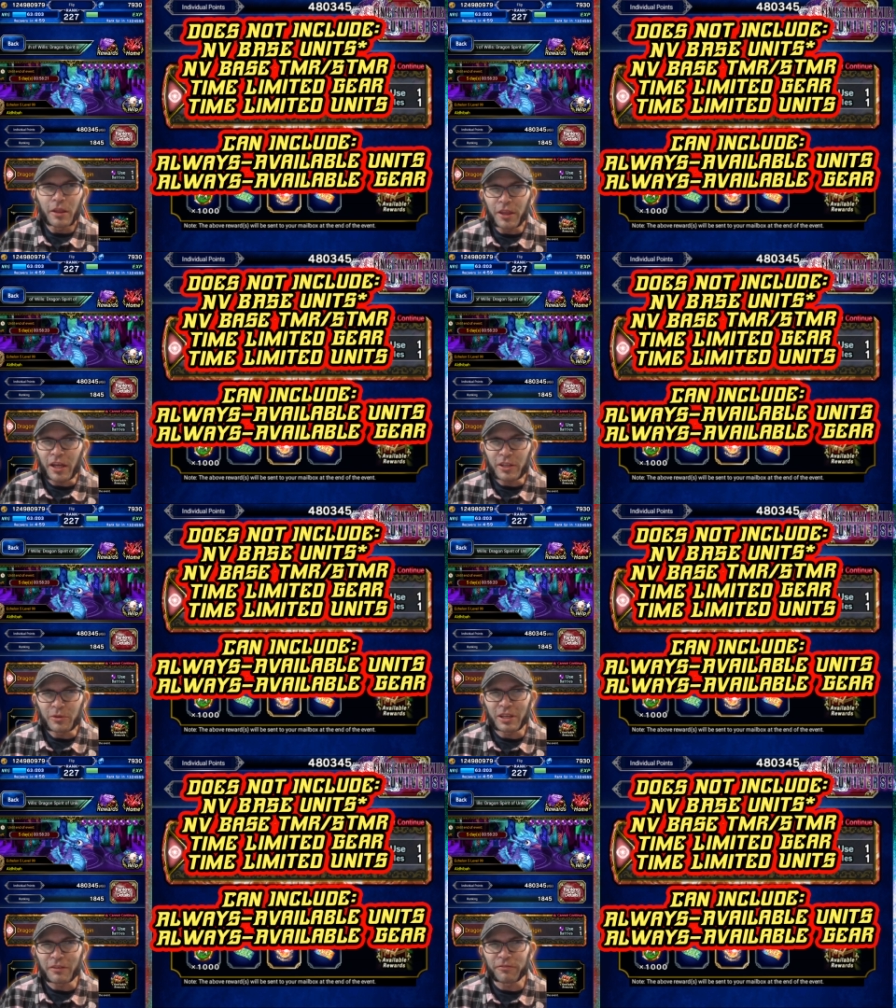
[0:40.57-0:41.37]
that
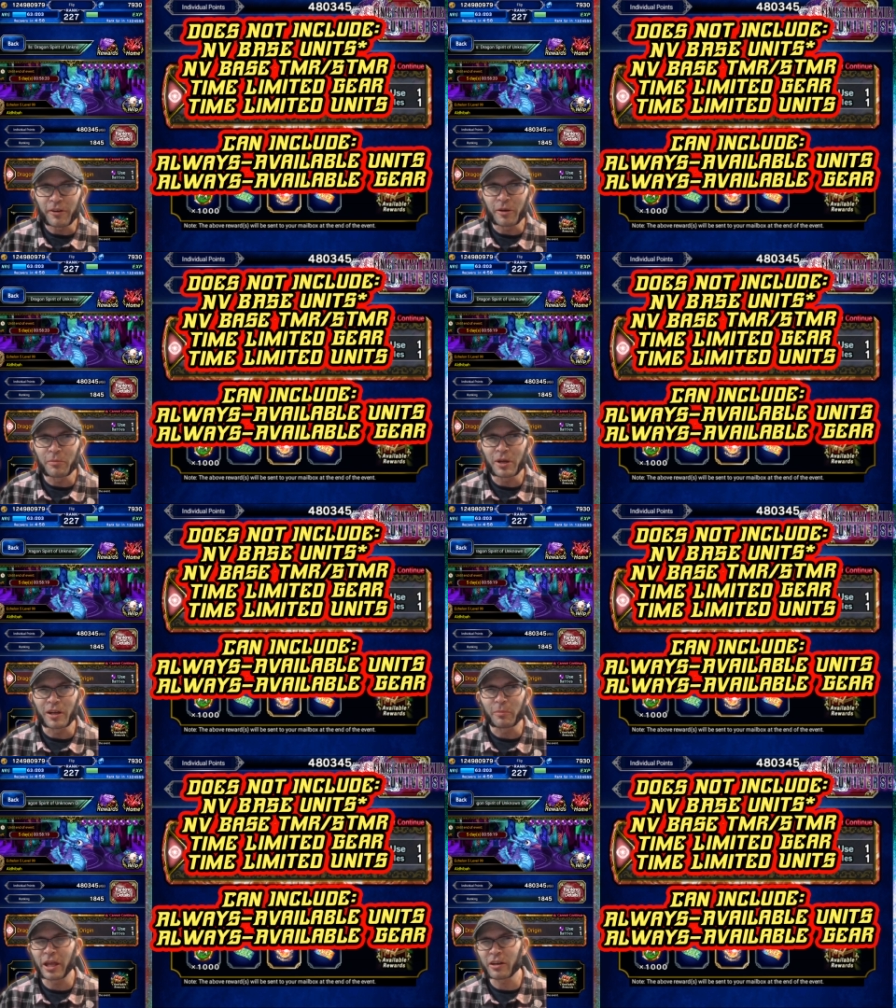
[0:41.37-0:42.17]
you get from
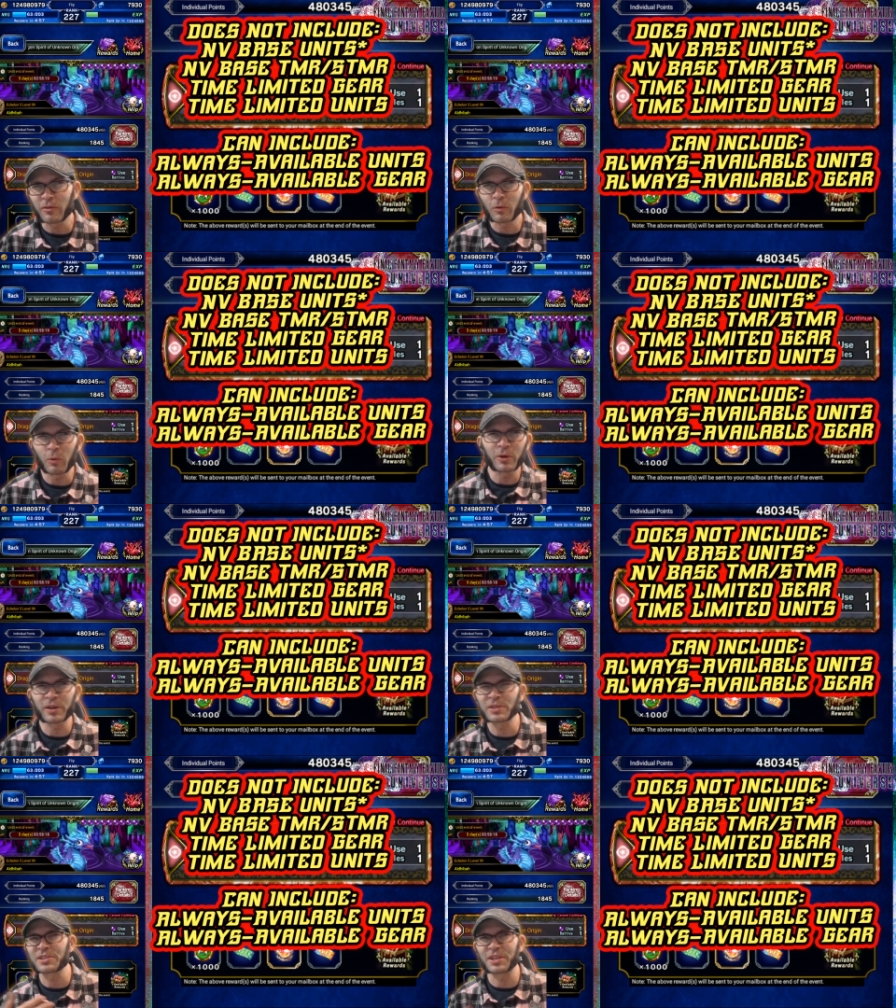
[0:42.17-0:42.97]
panel
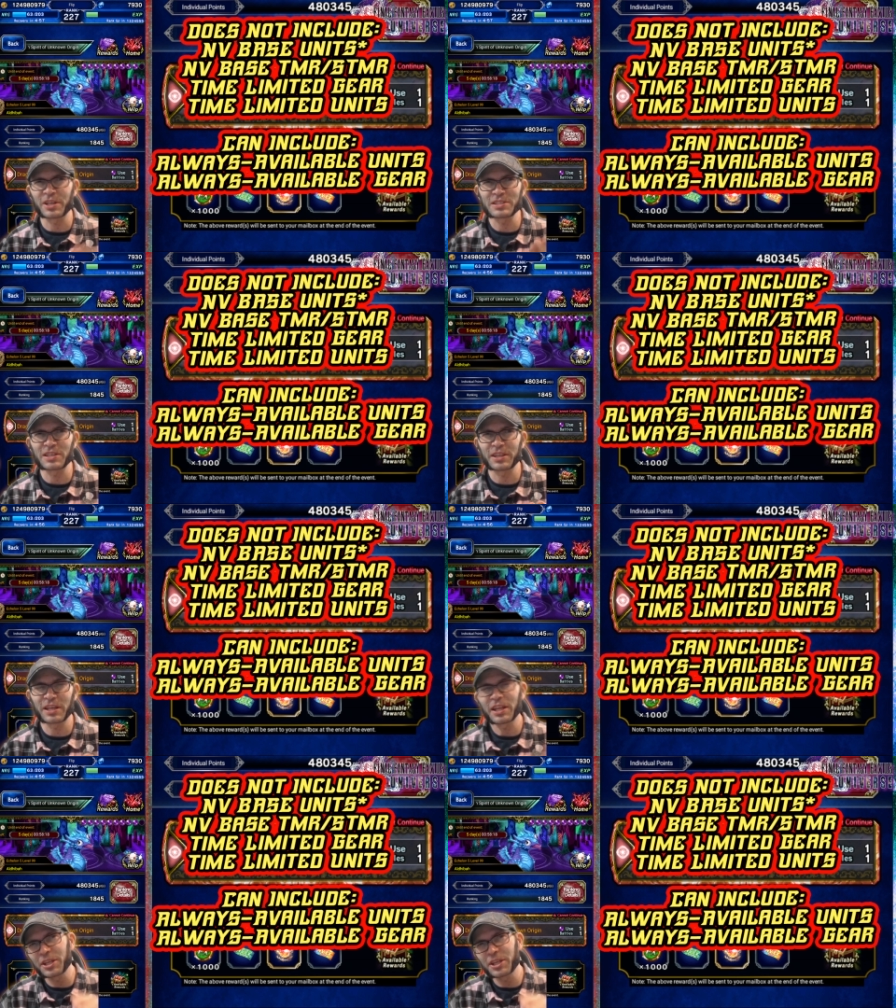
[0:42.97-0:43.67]
rewards and things like that,